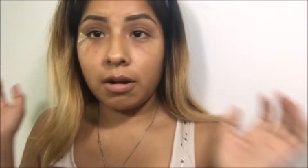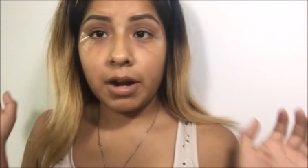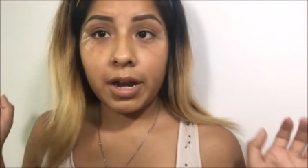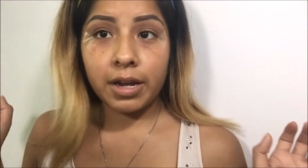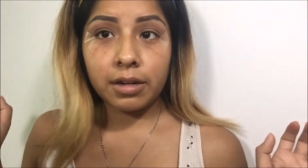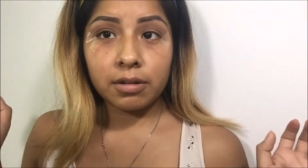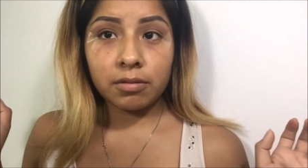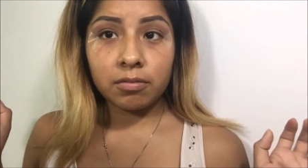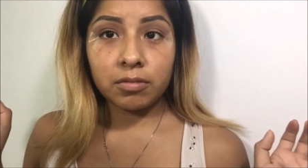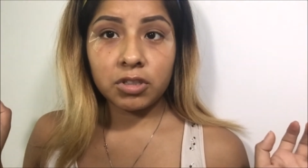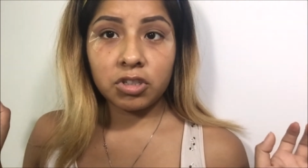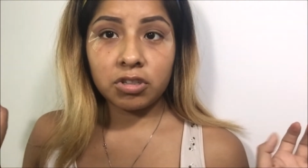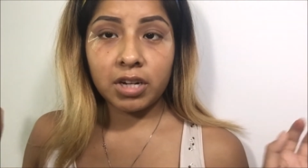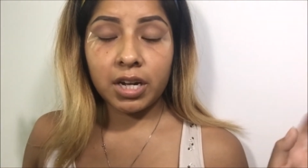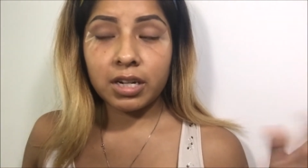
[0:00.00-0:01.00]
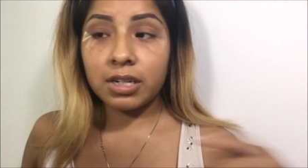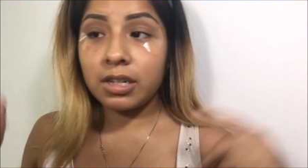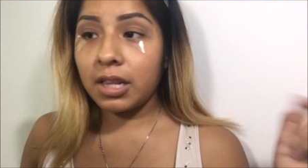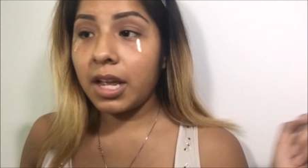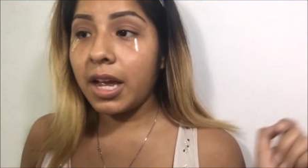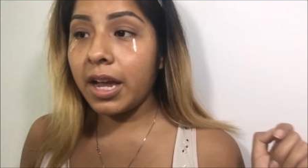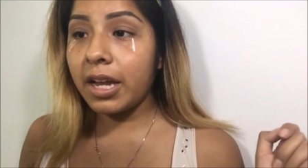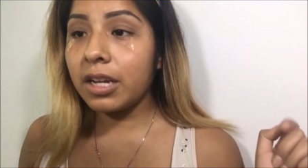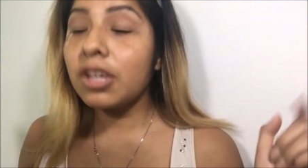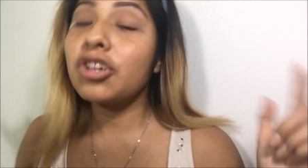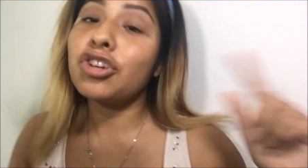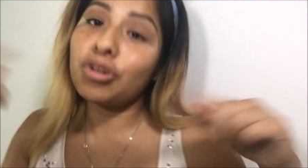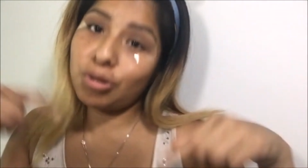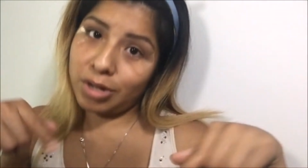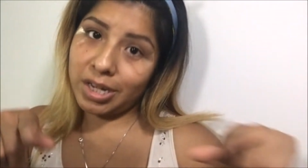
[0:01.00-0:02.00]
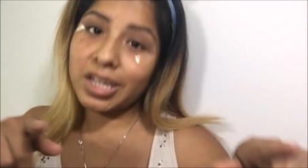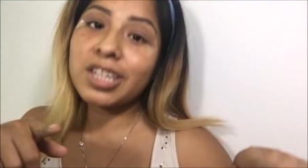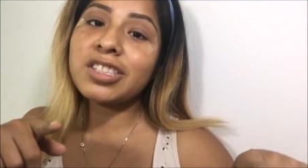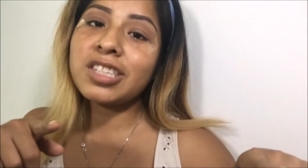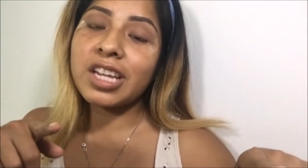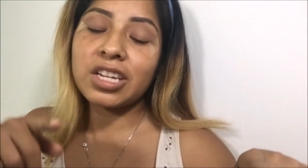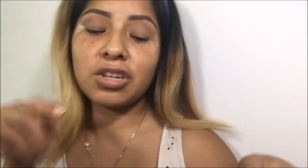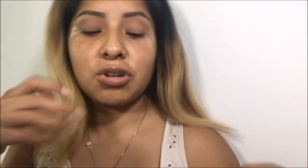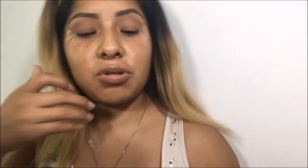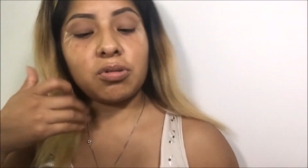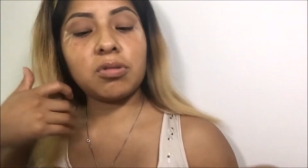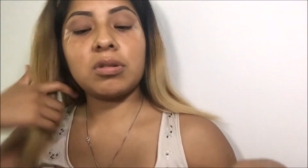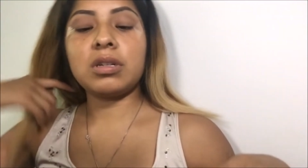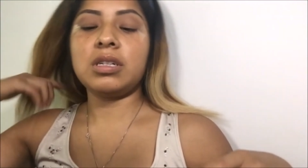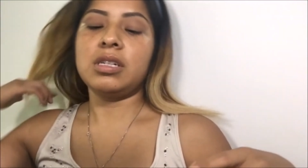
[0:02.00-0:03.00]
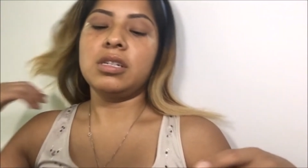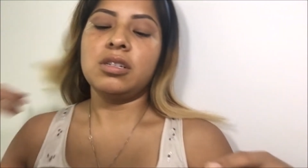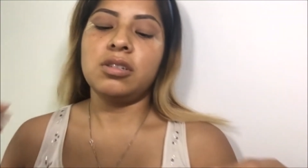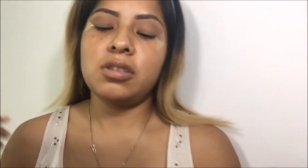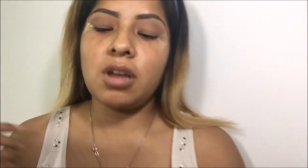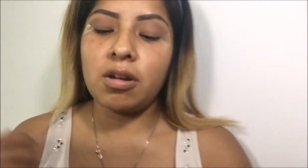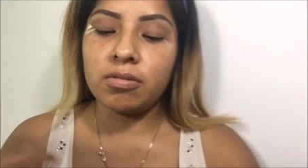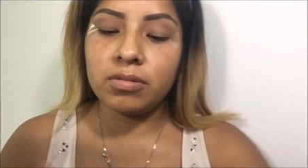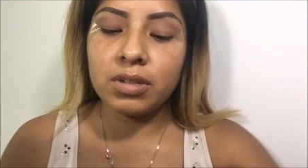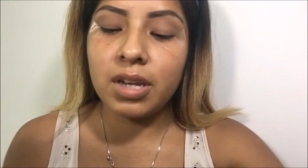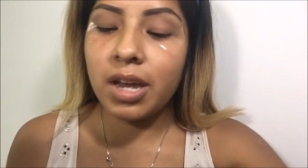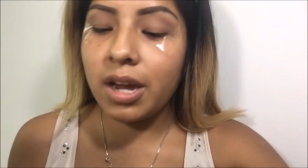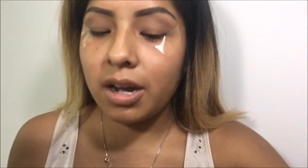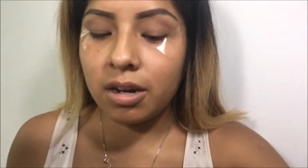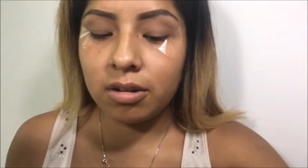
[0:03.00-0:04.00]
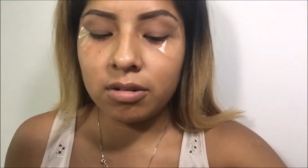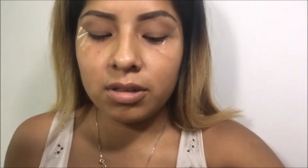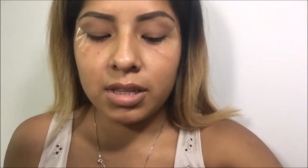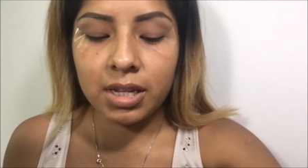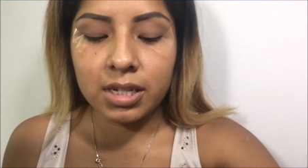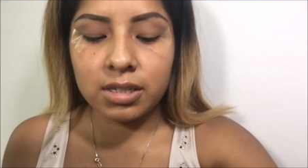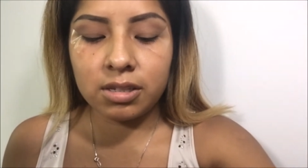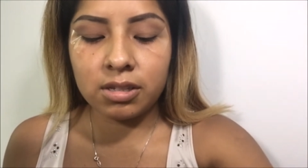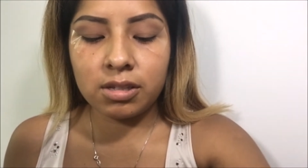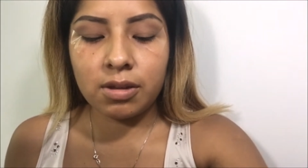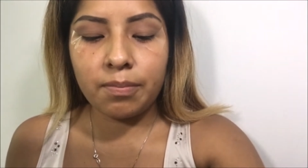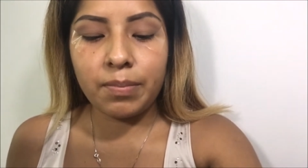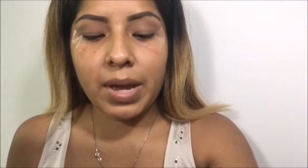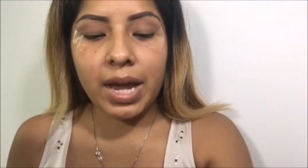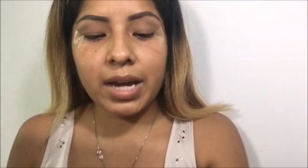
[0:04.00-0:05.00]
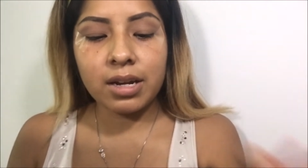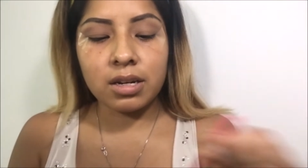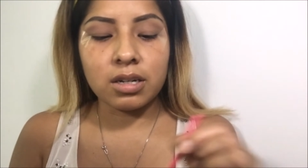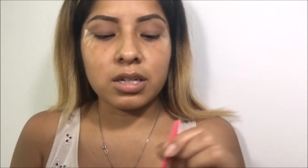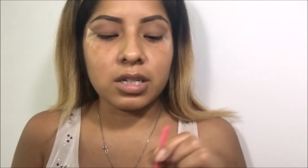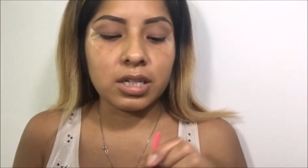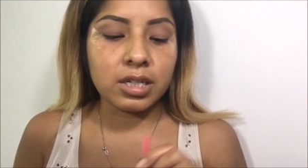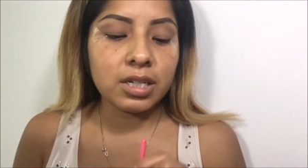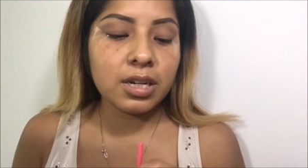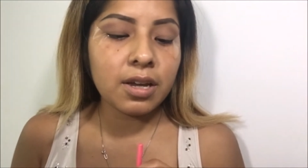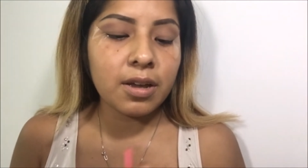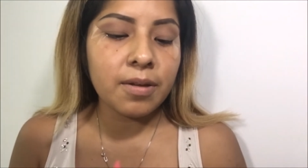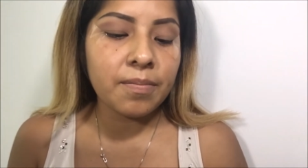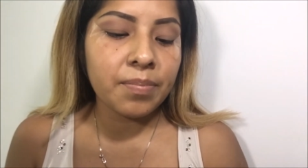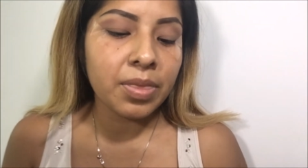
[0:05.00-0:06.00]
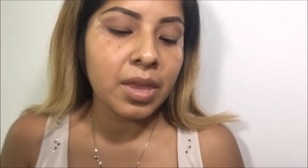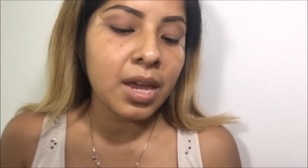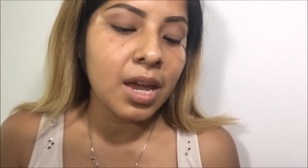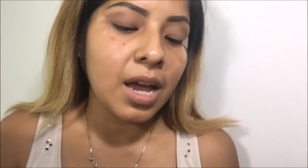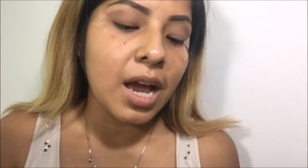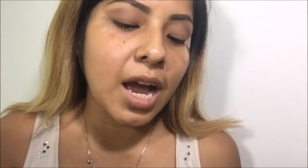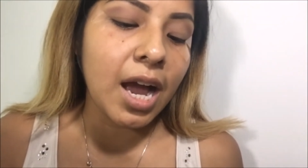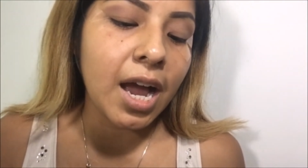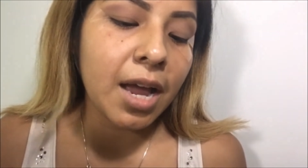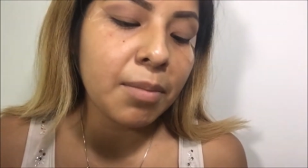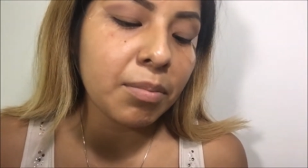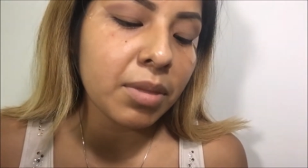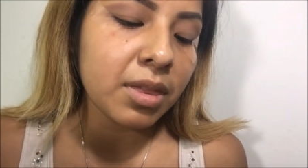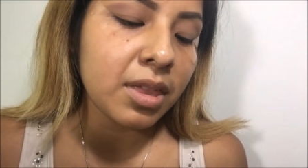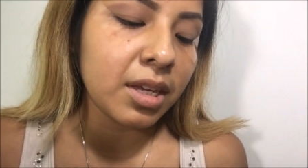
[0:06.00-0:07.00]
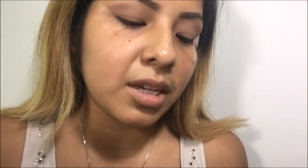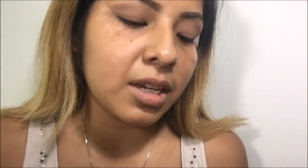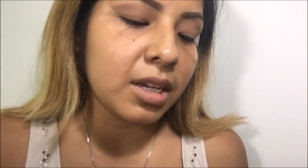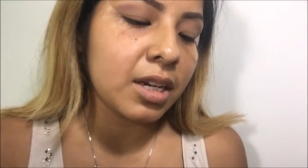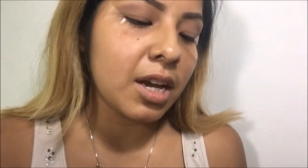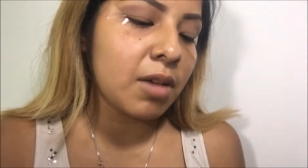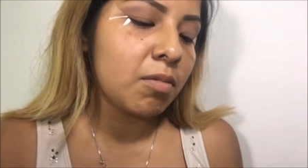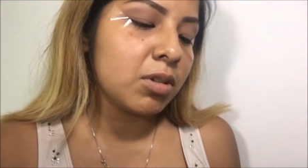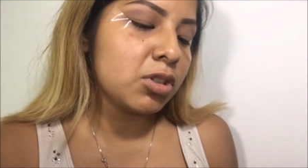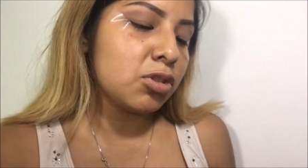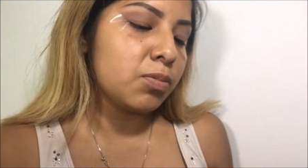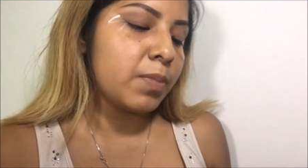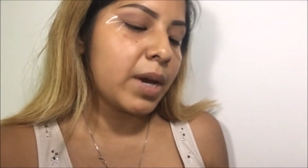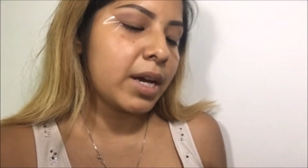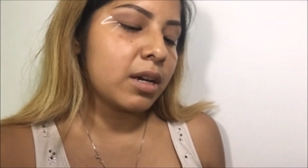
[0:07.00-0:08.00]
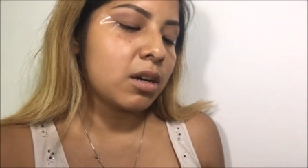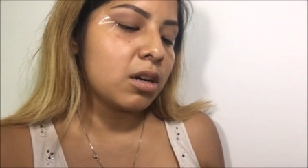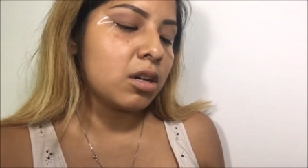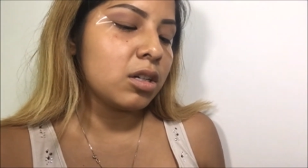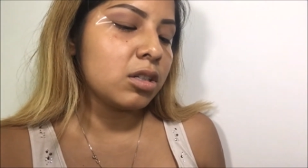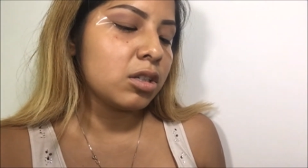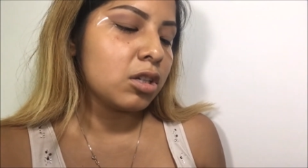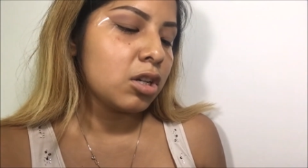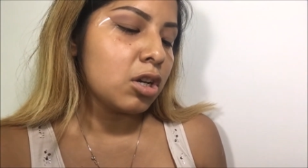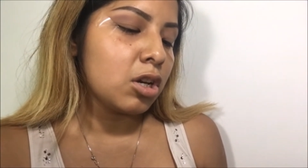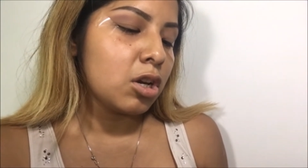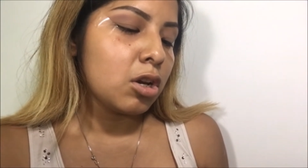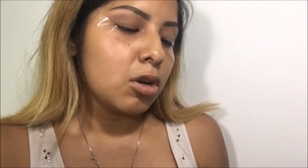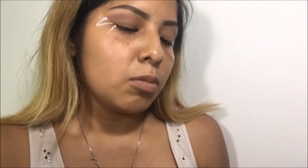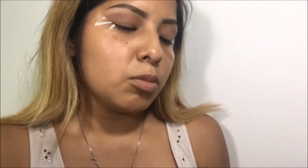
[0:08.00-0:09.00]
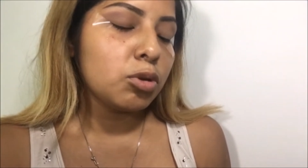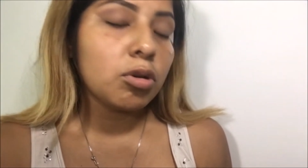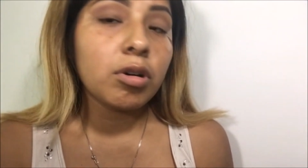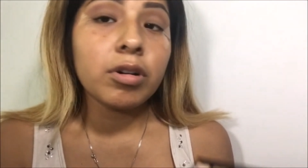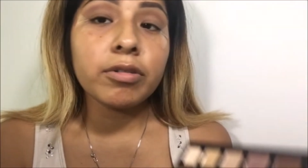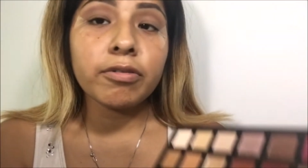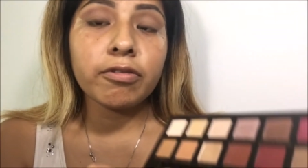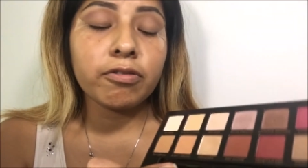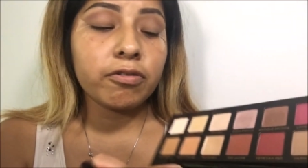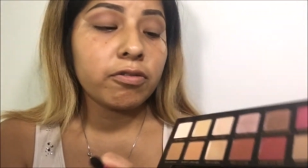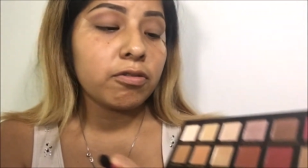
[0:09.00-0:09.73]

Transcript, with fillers: Alright, once you got it aligned, you can continue. So now let's pack on. I'm thinking I want to pack on Buon,